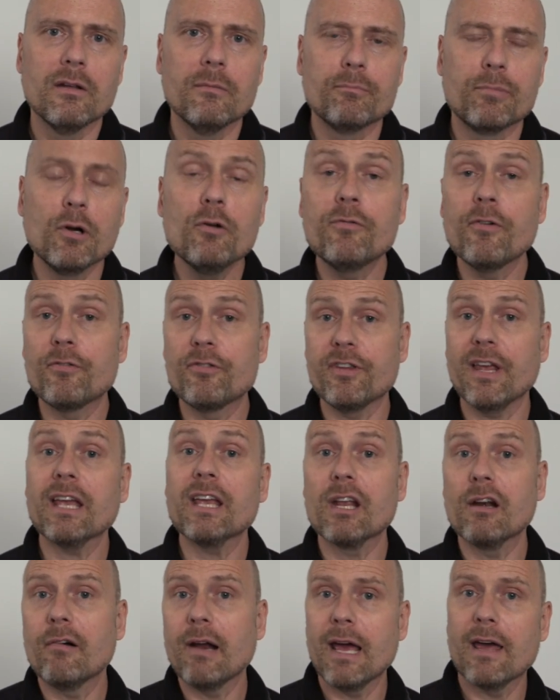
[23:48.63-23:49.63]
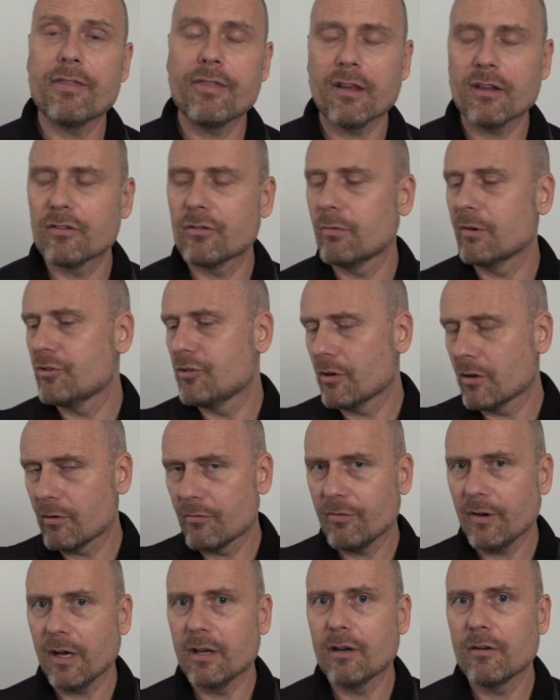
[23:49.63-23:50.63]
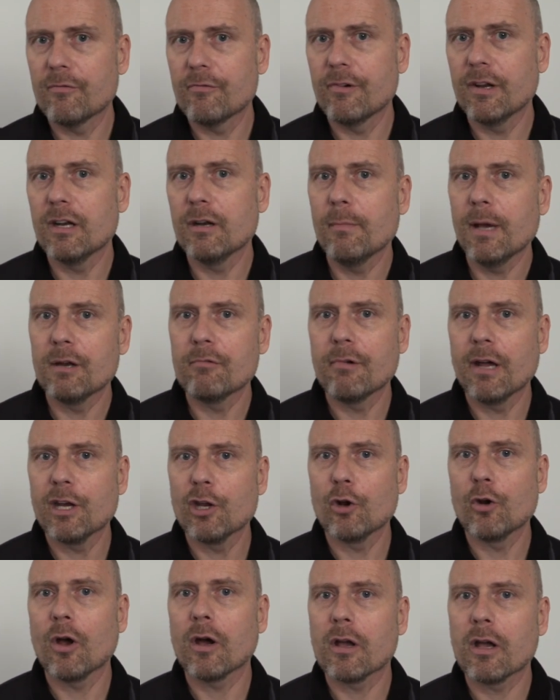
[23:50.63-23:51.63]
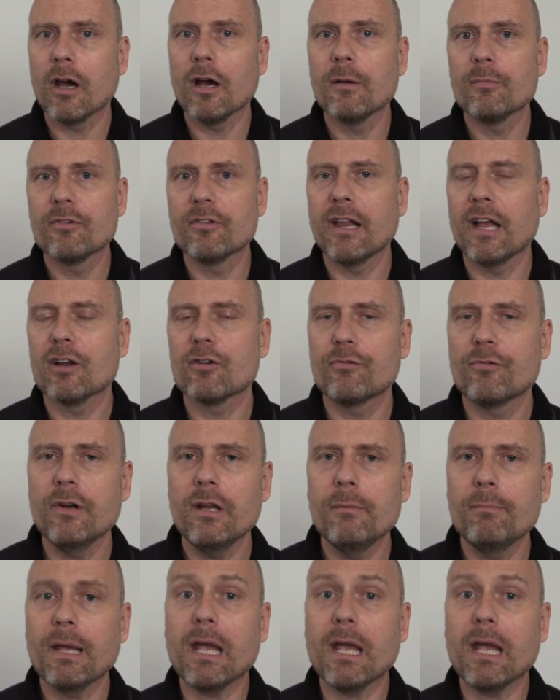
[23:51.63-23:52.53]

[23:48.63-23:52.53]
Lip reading: proof of secular ethics, which you can find at freedomainradio.com/free,